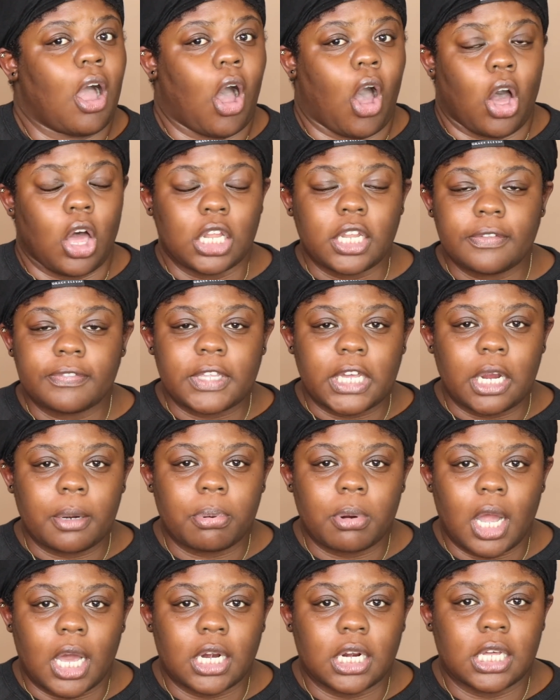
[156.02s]
All of their
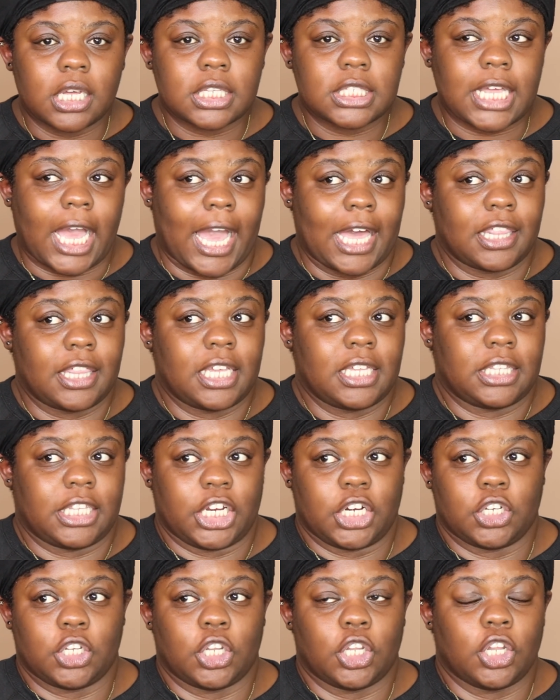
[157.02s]
products, I think
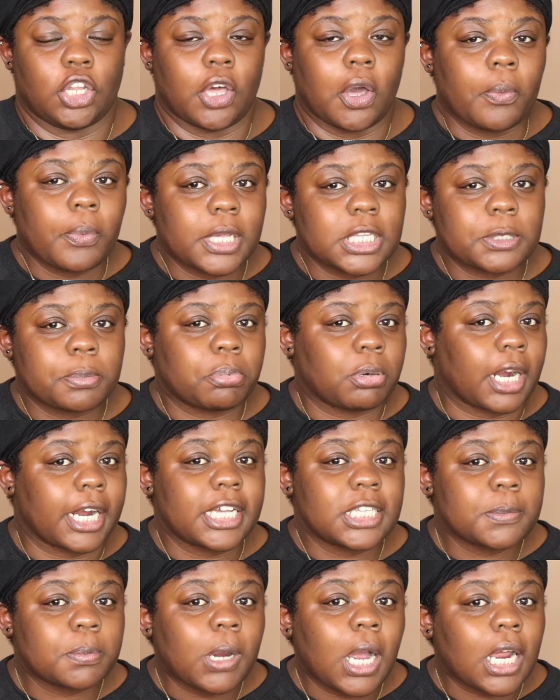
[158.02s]
their lowest
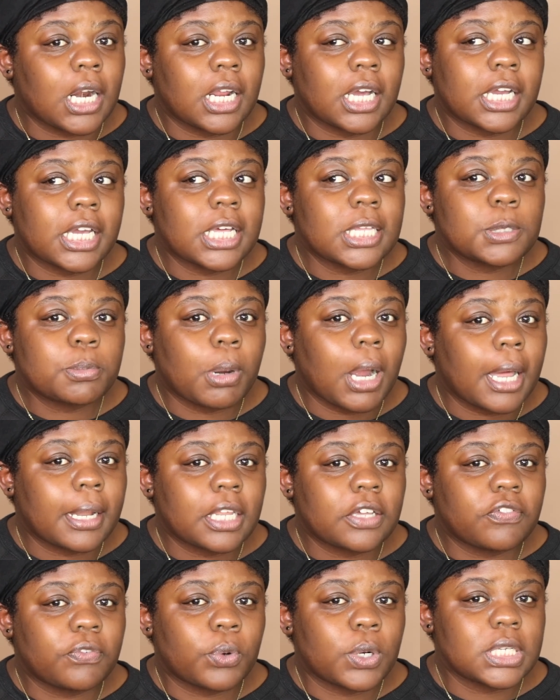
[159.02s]
price product is
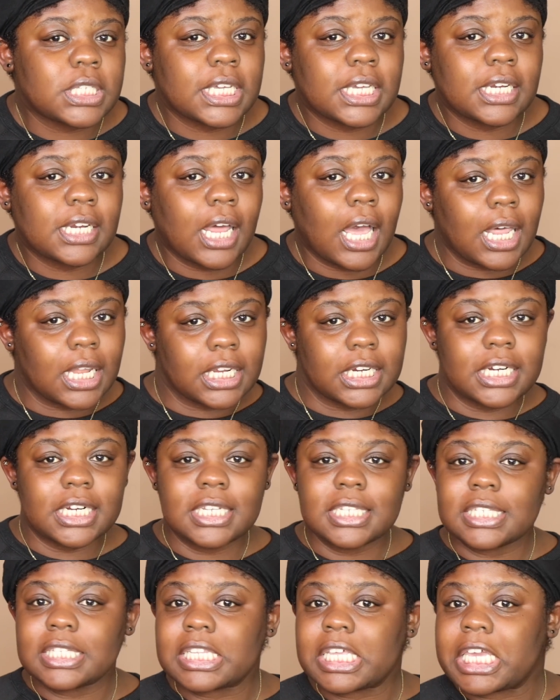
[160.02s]
probably
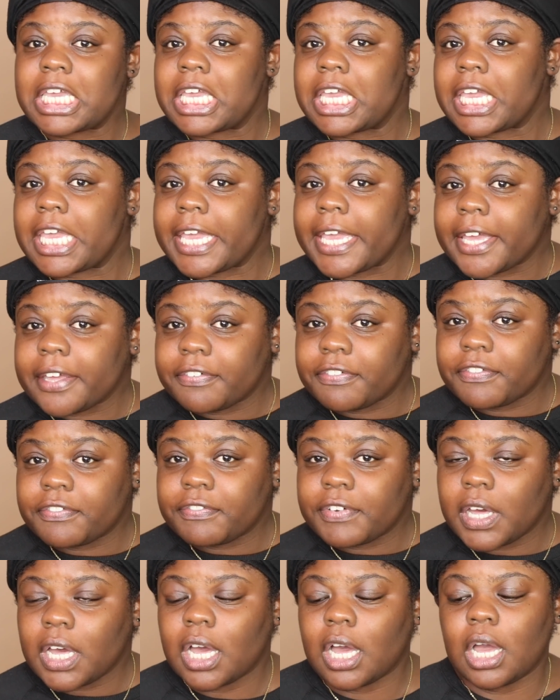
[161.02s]
$14
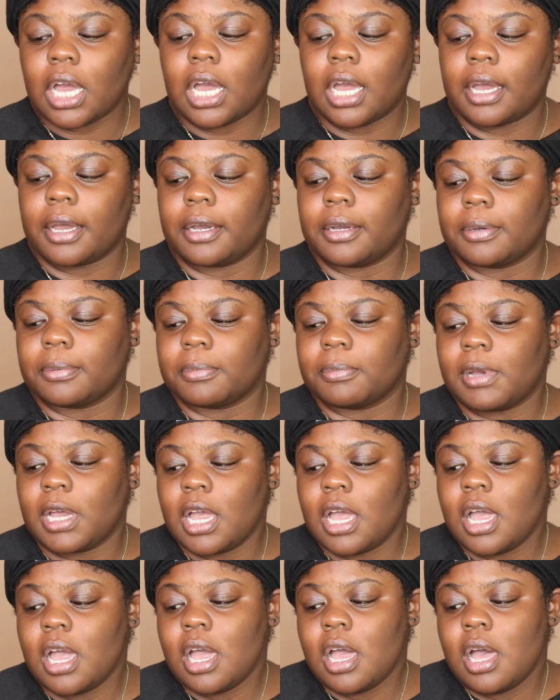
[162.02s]
if um
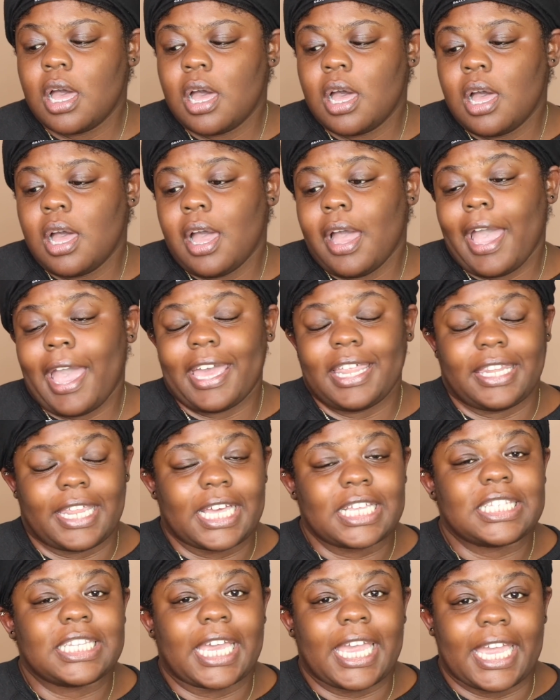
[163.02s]
and
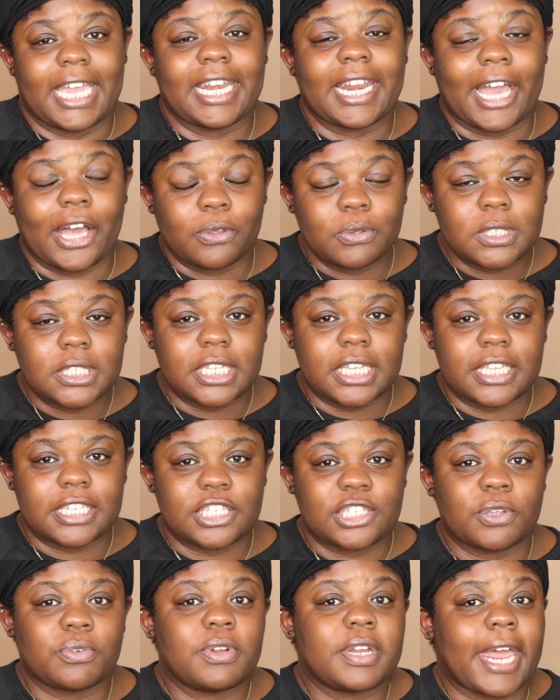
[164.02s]
that's eight
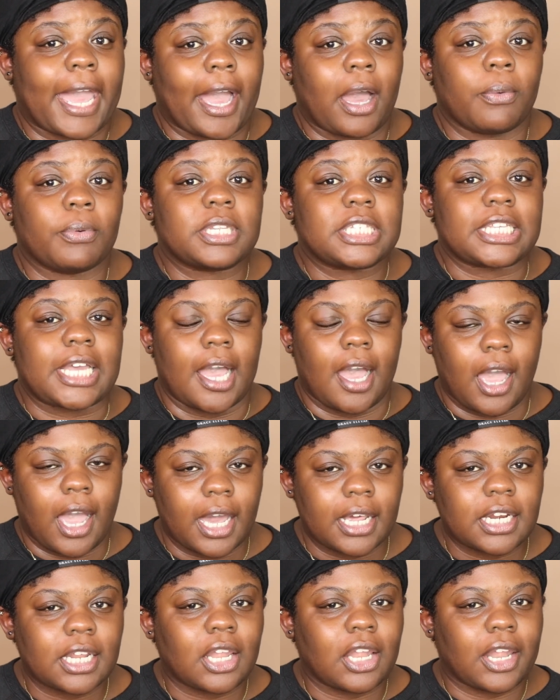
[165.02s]
ounces. So now it's
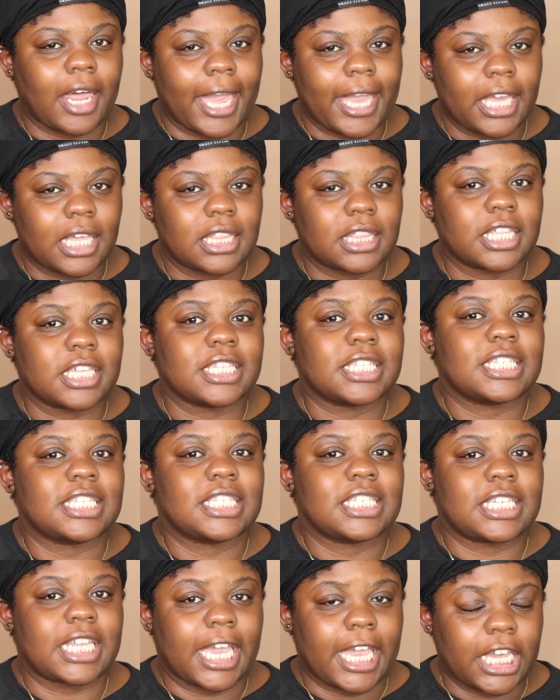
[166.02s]
kind of like the
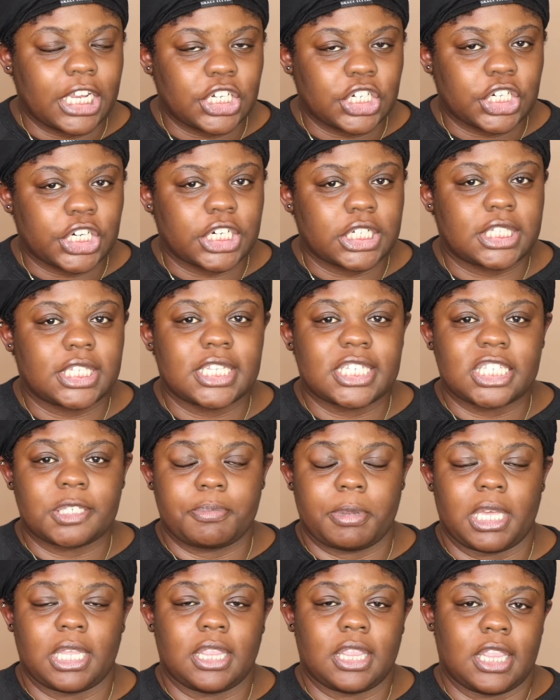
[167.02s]
standard to
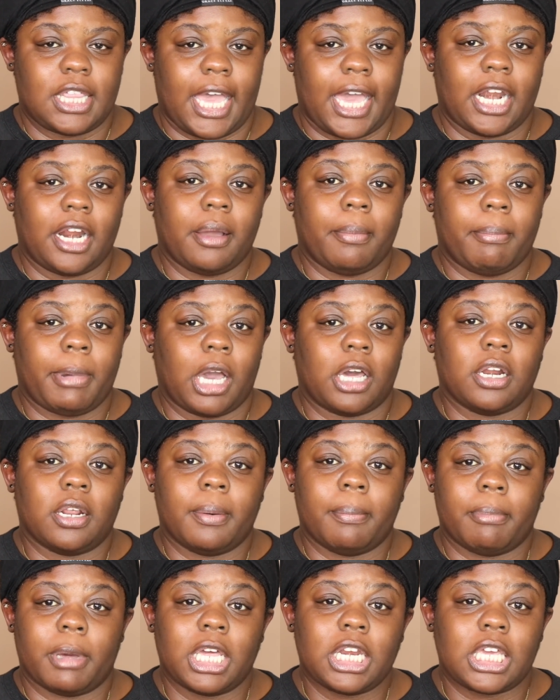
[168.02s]
spend that amount
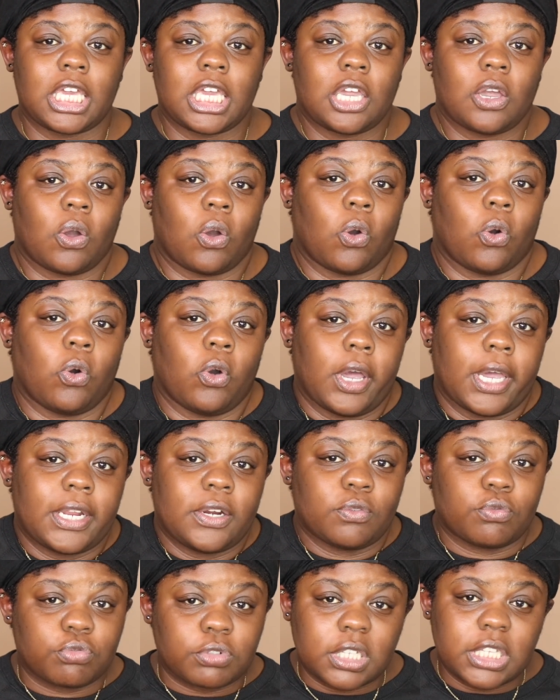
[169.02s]
of money
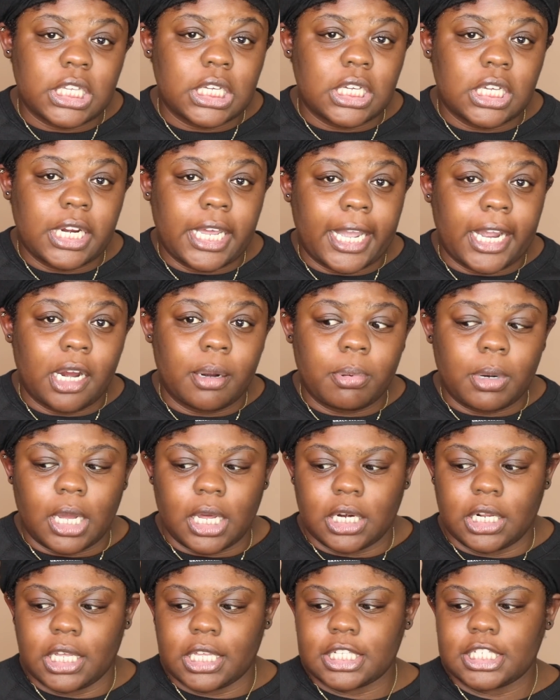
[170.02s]
on really good hair
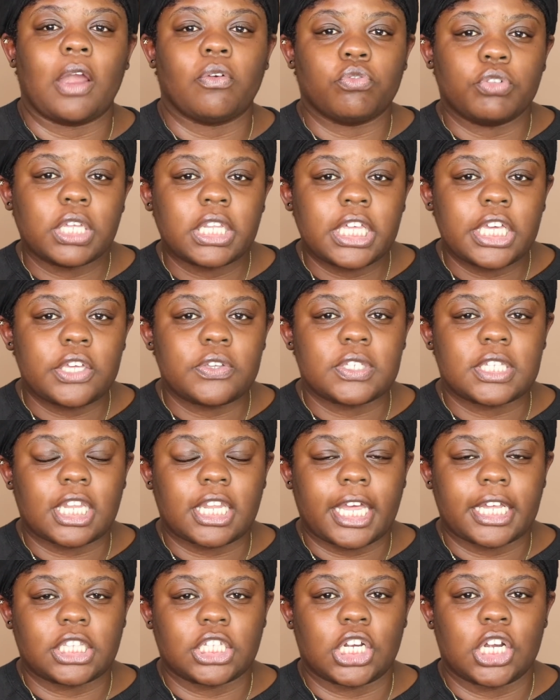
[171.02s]
products. I really used to
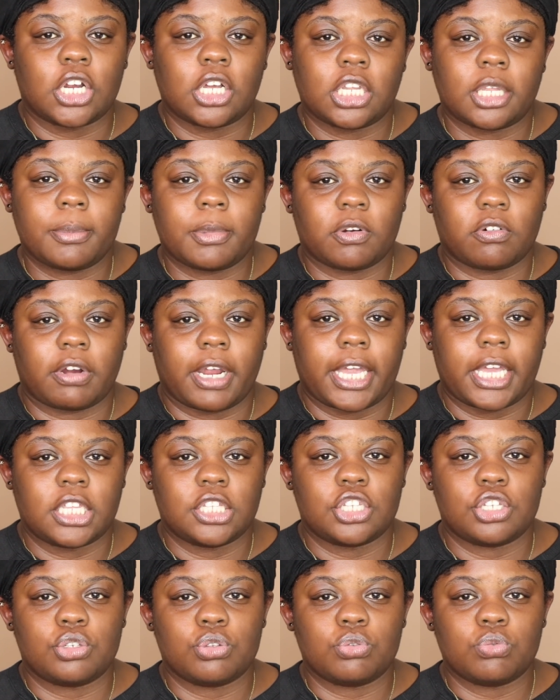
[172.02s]
like the curly
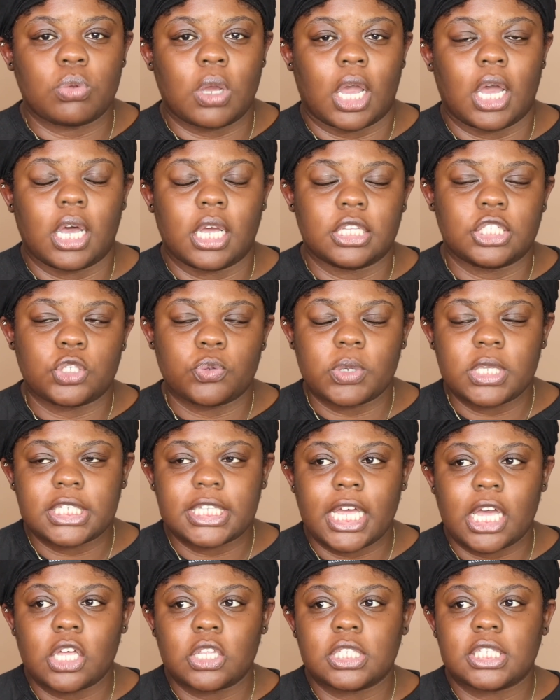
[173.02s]
meringue to do uh,
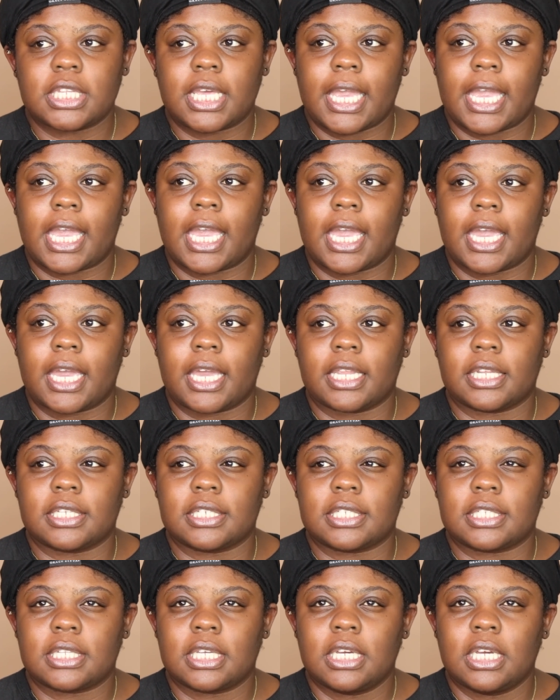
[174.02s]
twist outs
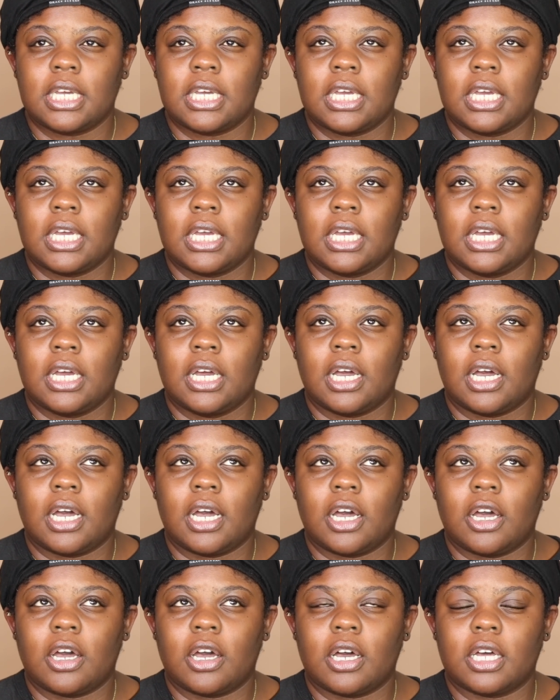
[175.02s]
and
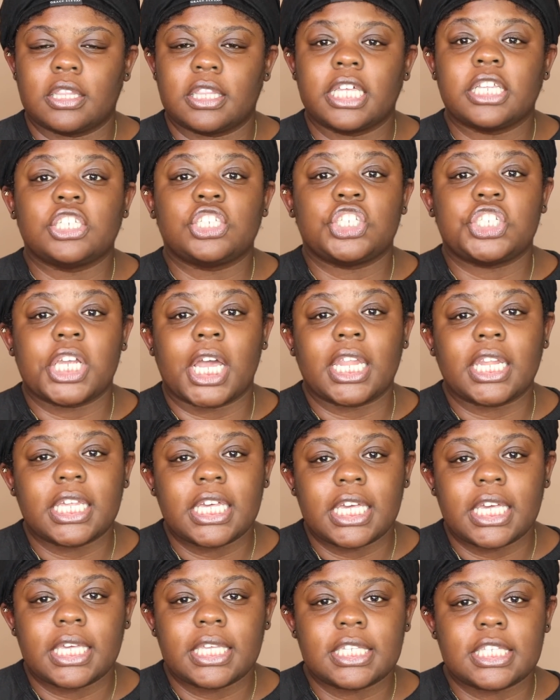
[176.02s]
uh, the
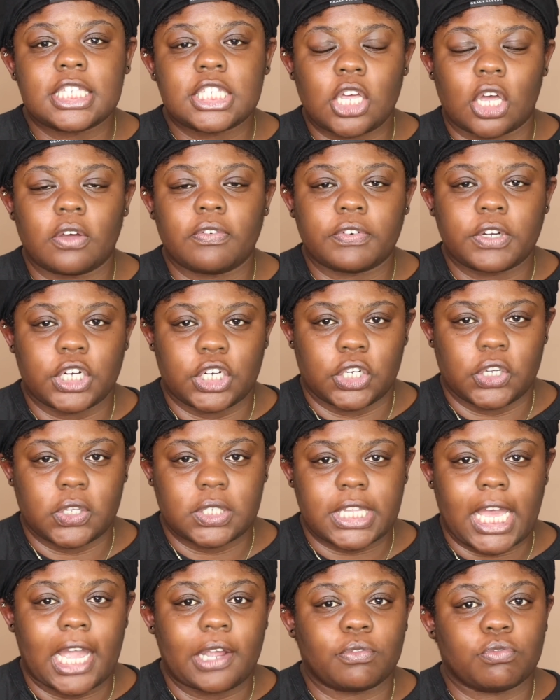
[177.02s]
jelly soft
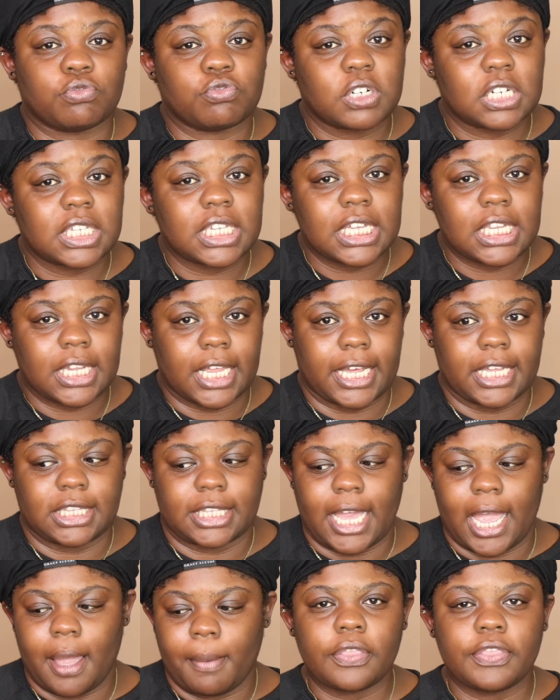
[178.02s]
curls. I really
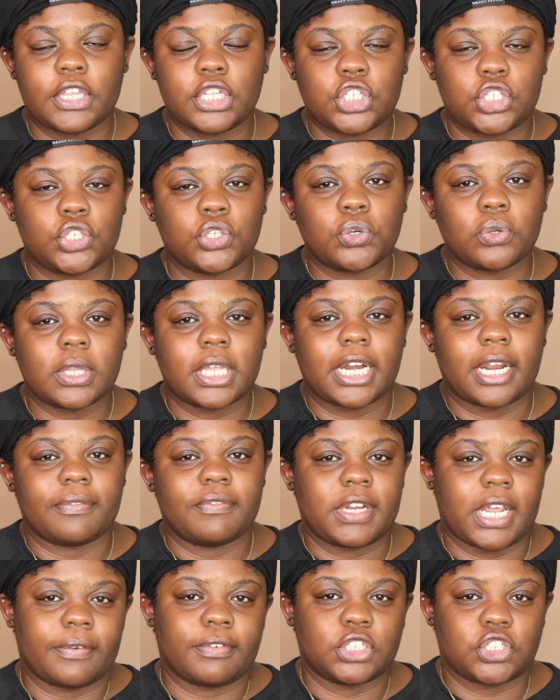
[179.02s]
like that. The two that
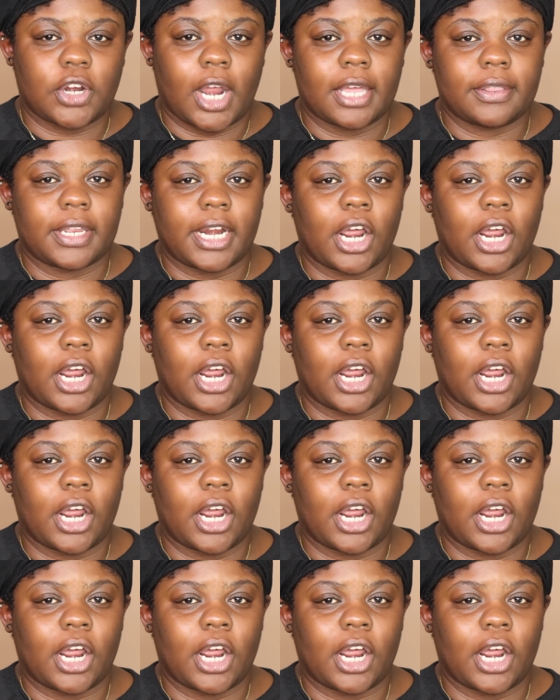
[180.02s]
I've never tried